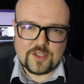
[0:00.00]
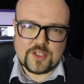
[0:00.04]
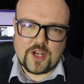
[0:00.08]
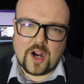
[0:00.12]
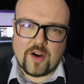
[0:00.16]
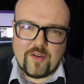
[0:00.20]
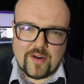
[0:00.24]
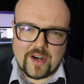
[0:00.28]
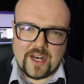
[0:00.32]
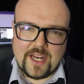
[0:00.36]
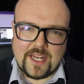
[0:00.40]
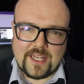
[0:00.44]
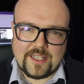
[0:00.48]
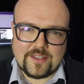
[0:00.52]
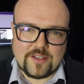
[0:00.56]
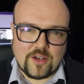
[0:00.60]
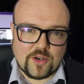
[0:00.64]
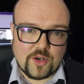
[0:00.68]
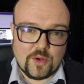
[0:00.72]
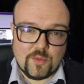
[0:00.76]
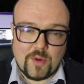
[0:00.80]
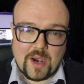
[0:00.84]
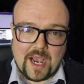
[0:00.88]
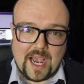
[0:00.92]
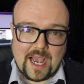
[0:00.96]
Sorry,
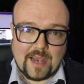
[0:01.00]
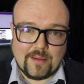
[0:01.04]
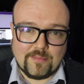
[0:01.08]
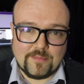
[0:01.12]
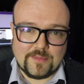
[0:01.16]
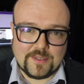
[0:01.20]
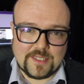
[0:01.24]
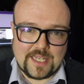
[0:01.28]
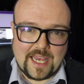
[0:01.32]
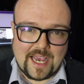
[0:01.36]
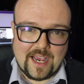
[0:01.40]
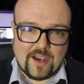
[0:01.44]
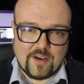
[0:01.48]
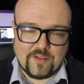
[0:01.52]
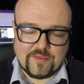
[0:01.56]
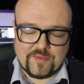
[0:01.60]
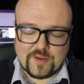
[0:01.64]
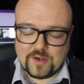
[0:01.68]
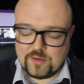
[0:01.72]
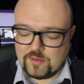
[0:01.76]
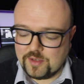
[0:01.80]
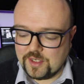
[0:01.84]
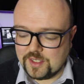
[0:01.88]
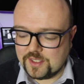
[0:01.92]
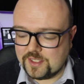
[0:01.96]
don't know what happened, out of
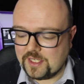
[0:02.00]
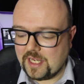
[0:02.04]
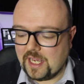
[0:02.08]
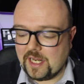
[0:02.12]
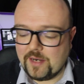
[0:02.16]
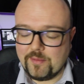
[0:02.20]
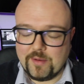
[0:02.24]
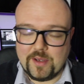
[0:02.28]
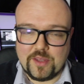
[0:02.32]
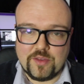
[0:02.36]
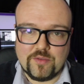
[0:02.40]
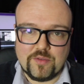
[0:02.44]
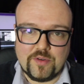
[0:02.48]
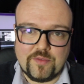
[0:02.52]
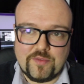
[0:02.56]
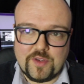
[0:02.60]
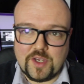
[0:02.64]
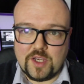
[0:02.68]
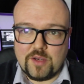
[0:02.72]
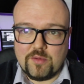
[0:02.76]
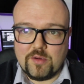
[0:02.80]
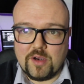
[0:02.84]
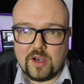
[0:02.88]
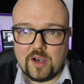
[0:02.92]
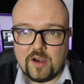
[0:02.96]
focus. Anyway, the
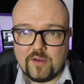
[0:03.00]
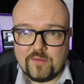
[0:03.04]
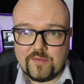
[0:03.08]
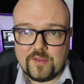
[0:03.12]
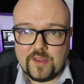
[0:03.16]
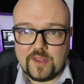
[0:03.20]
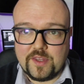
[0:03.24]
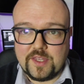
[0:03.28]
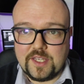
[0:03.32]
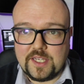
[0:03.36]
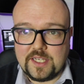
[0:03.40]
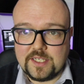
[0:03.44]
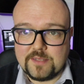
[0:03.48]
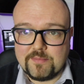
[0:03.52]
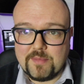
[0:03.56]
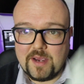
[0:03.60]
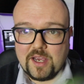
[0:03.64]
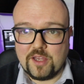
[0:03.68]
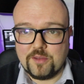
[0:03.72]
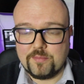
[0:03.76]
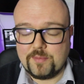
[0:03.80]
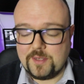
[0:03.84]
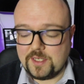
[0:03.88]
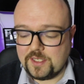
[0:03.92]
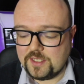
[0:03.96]
review of these
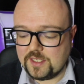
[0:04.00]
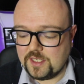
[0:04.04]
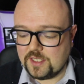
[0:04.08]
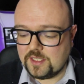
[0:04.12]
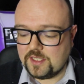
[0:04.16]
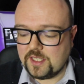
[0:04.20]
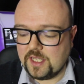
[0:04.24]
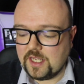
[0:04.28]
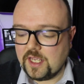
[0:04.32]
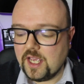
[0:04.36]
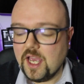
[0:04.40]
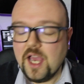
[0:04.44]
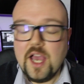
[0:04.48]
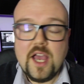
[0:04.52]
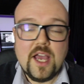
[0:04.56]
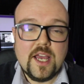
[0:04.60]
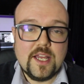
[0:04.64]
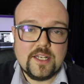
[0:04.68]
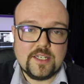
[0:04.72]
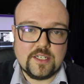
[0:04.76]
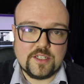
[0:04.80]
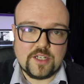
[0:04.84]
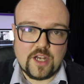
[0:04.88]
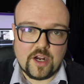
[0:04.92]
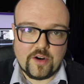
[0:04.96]
mouthpieces, the
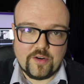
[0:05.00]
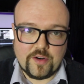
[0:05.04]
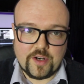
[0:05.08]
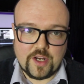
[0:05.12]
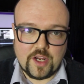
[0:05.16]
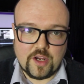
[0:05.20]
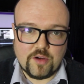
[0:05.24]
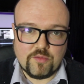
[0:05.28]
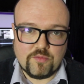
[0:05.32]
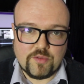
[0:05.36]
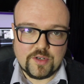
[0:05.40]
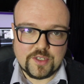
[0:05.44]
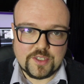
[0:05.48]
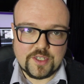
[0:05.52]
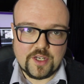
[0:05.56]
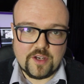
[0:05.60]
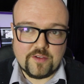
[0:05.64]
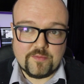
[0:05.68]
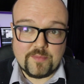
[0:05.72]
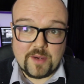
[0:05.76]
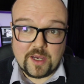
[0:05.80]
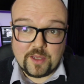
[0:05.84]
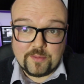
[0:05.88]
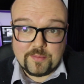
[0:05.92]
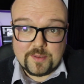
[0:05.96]
D'Addario
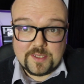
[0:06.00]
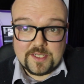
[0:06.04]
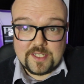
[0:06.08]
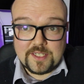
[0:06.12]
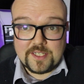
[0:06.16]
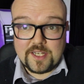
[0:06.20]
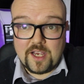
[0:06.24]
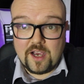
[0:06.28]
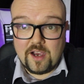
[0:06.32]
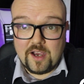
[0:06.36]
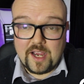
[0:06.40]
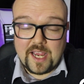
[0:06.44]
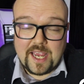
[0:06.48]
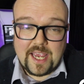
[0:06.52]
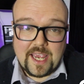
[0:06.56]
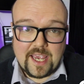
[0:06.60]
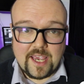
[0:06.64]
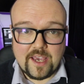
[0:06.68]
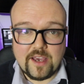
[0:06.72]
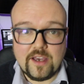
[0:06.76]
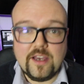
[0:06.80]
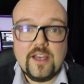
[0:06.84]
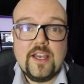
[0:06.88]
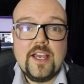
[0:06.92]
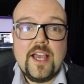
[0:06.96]
Reserve mouthpieces, are
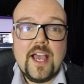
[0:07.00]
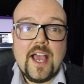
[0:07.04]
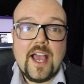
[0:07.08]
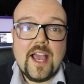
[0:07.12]
here.